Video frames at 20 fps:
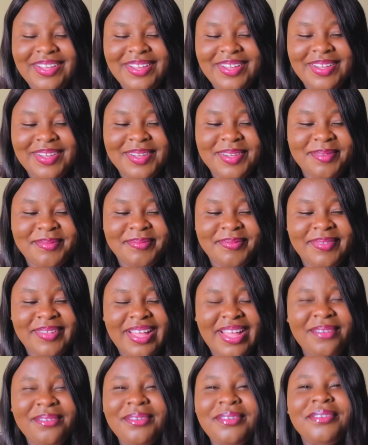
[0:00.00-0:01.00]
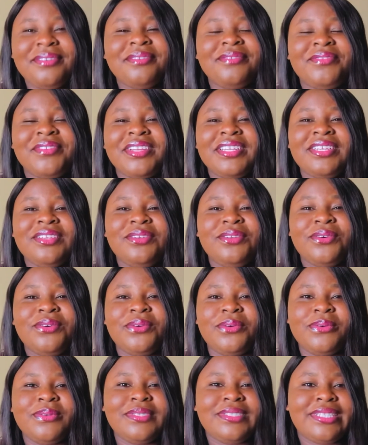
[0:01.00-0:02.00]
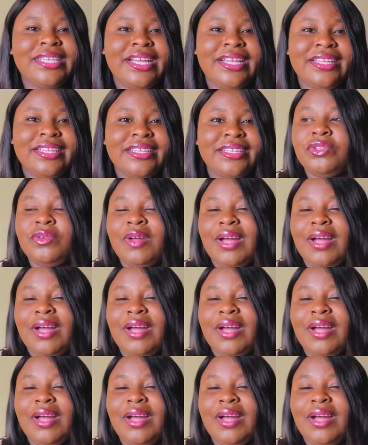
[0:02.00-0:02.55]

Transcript: I want to really know who sang it.